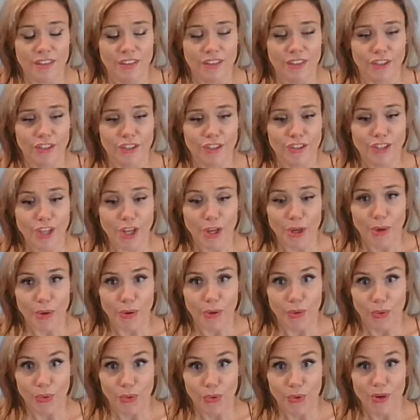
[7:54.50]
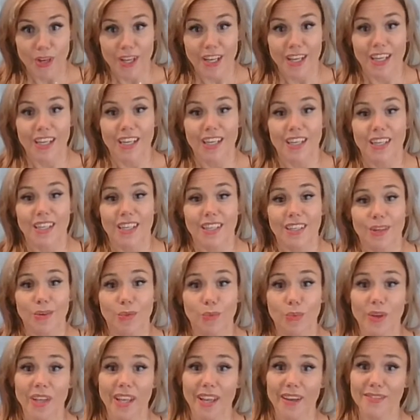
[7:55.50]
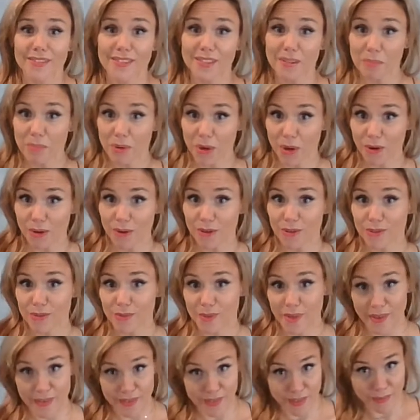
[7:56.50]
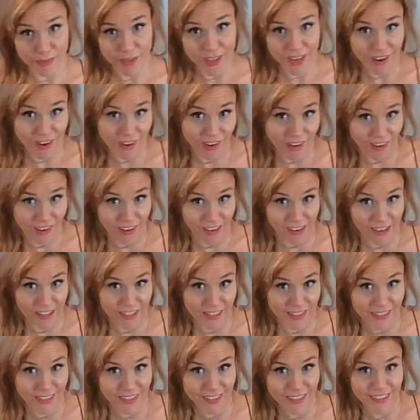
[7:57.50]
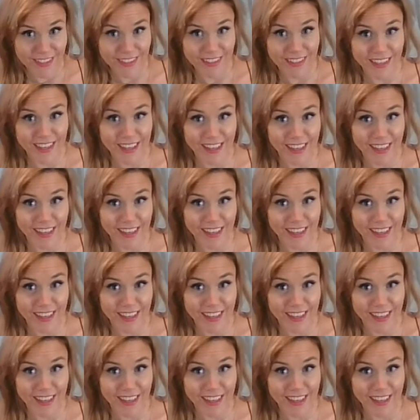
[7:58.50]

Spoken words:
So, we have some pros, we have some cons.